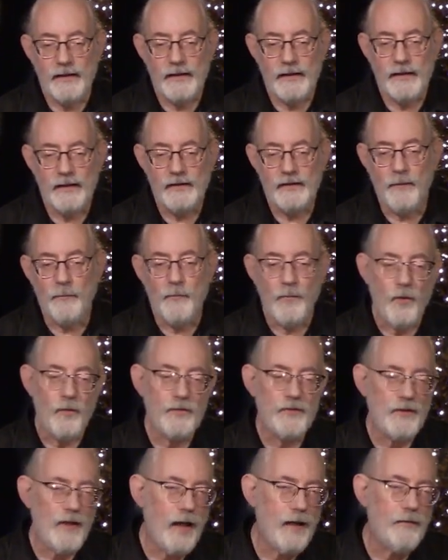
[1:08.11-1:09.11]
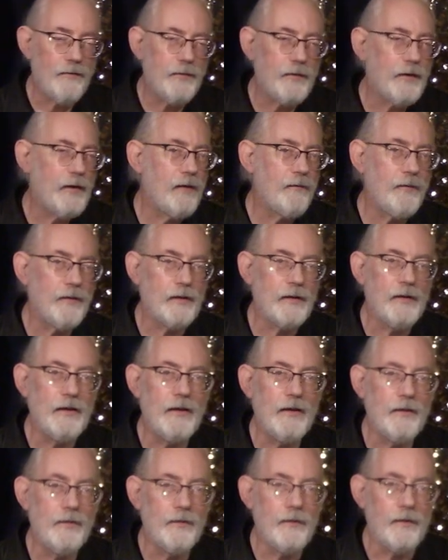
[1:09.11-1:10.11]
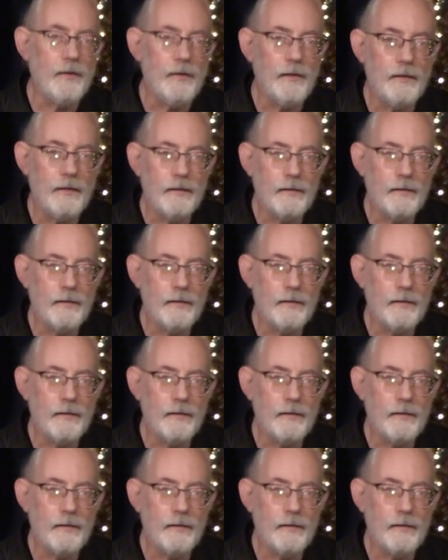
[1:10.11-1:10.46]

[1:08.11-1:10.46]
get the most out of whatever gear